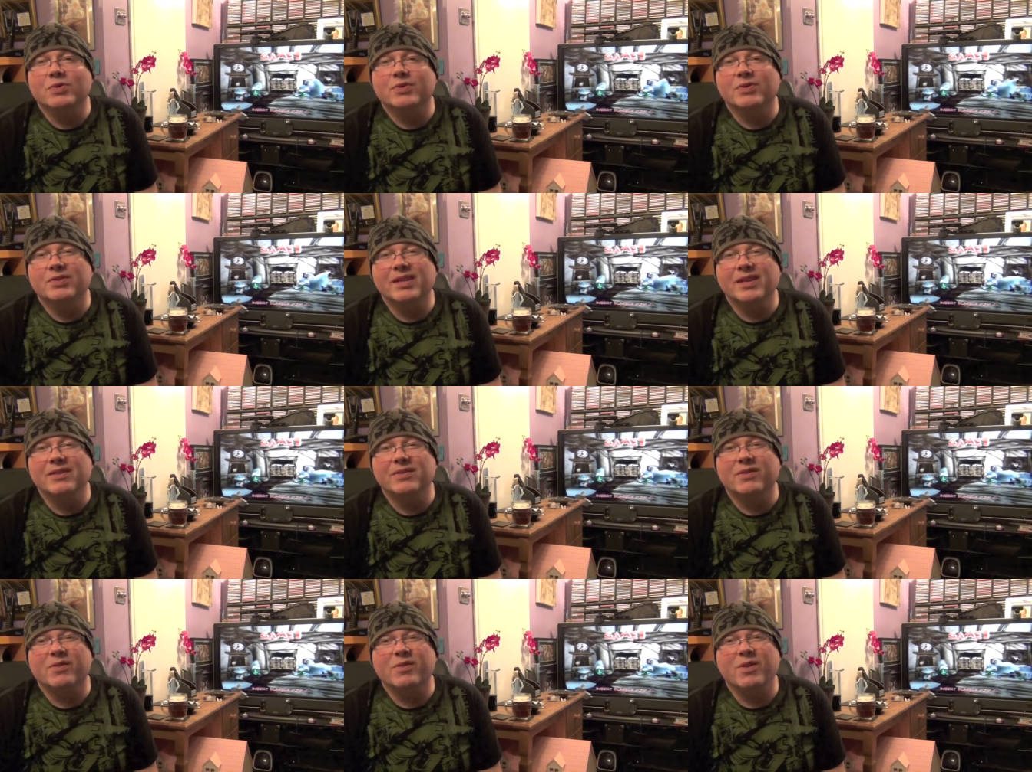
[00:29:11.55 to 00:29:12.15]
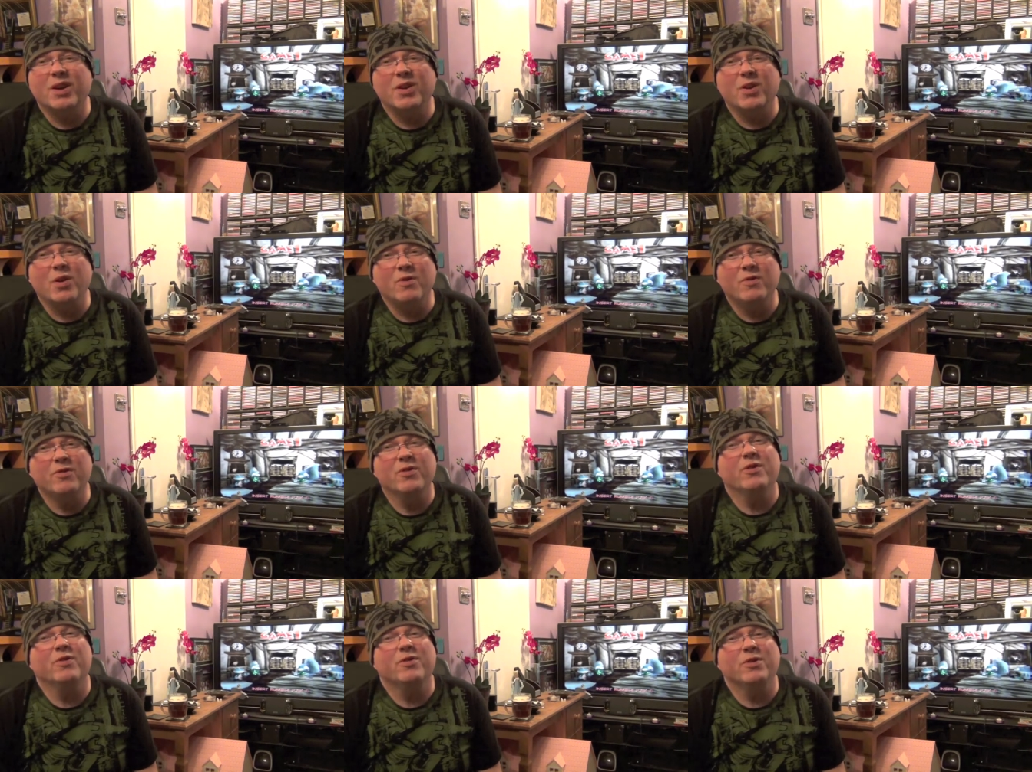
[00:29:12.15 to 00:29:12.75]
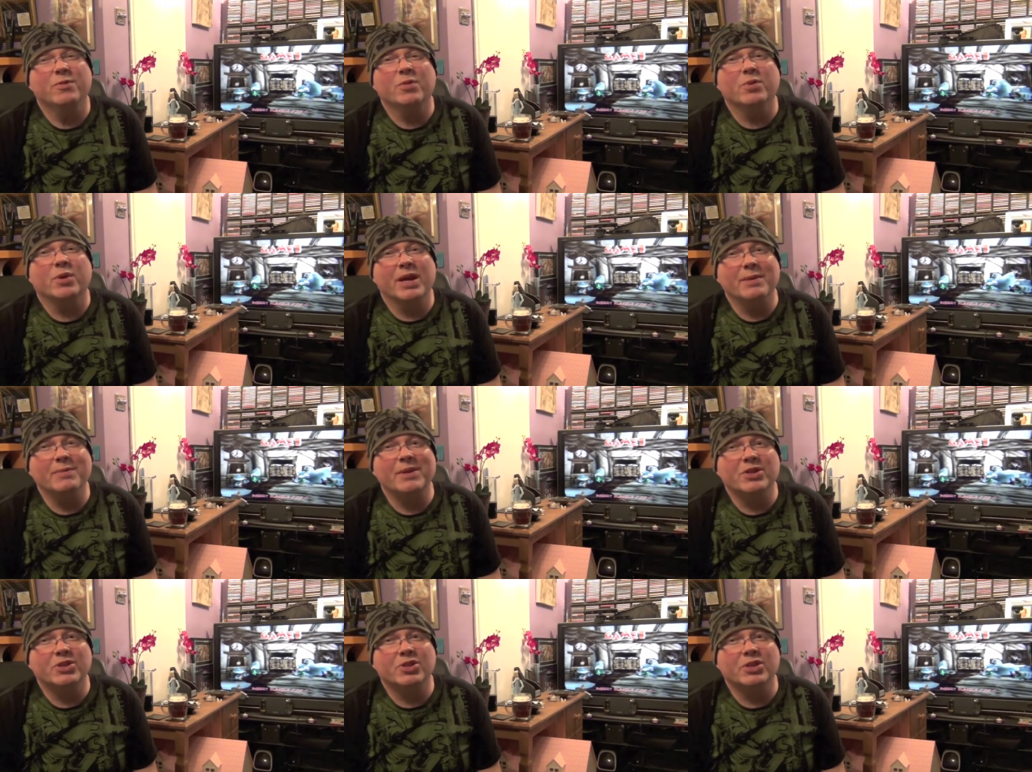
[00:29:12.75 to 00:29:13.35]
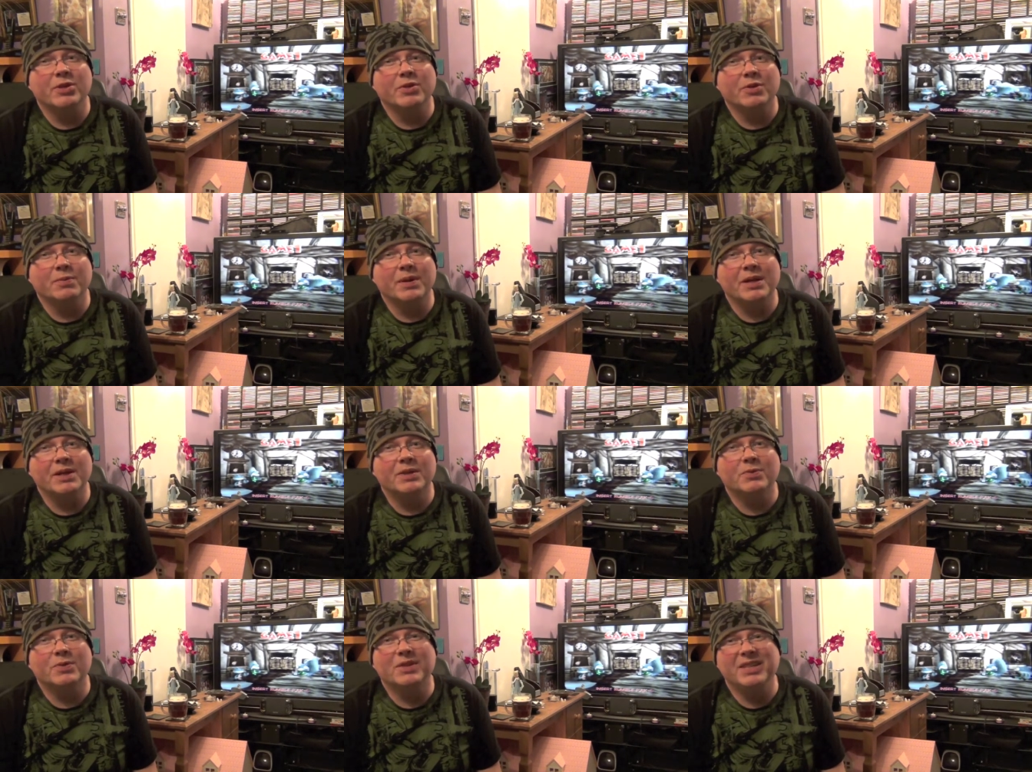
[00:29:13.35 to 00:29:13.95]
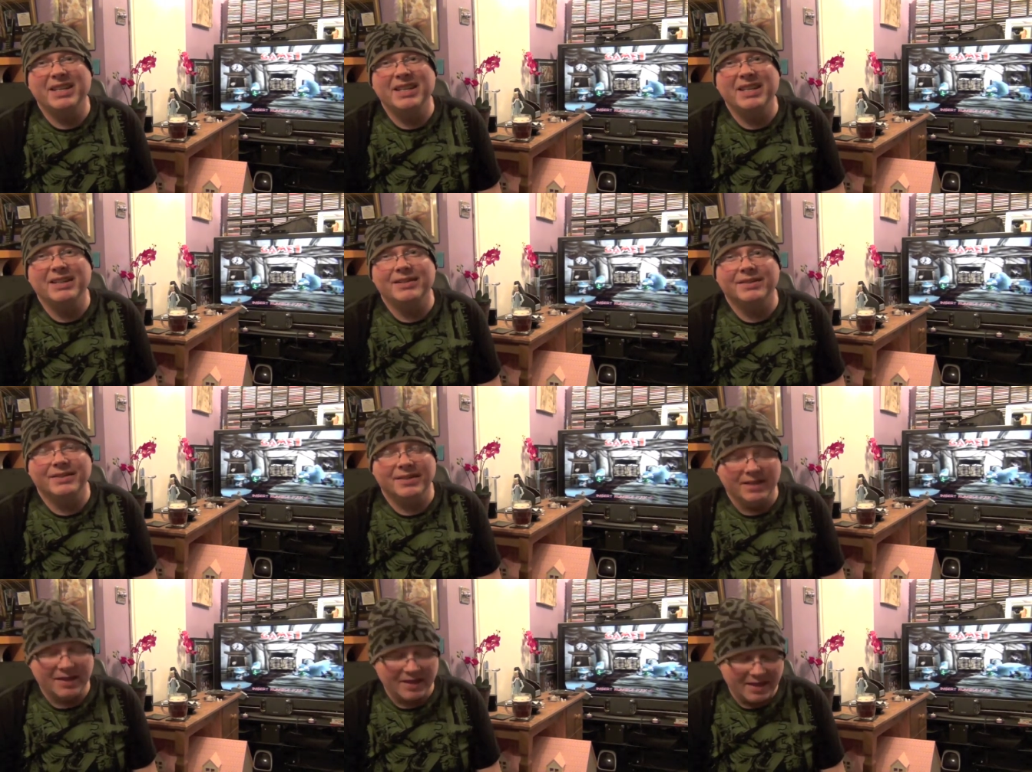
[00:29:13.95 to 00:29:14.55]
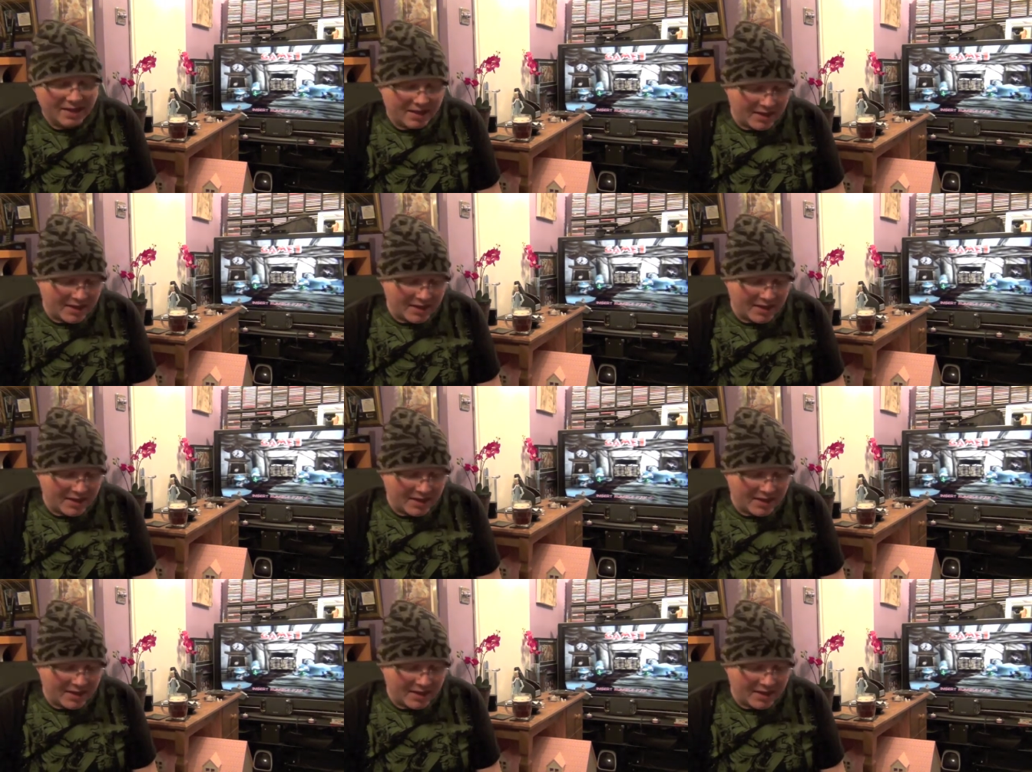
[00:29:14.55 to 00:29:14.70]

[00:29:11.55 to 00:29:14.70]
which sounds quite a lot for a football game. Actually, on PS1, it is.